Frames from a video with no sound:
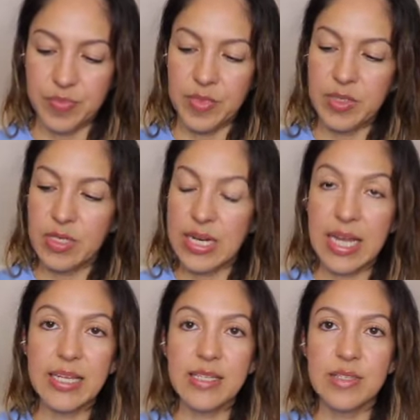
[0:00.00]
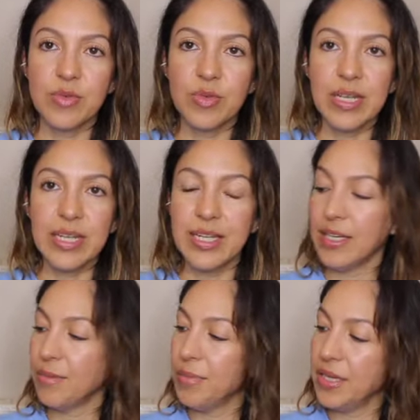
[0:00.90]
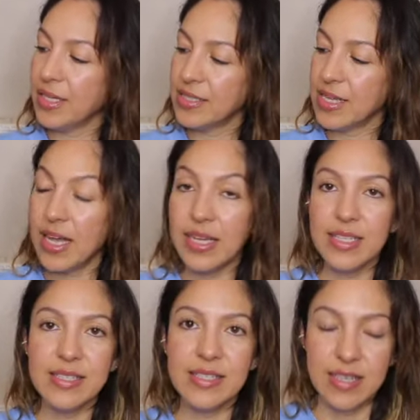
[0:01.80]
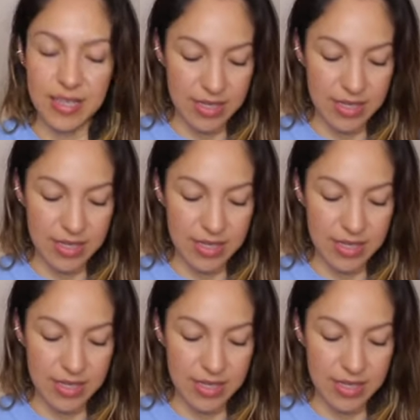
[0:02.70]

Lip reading: It's a nice, really big size.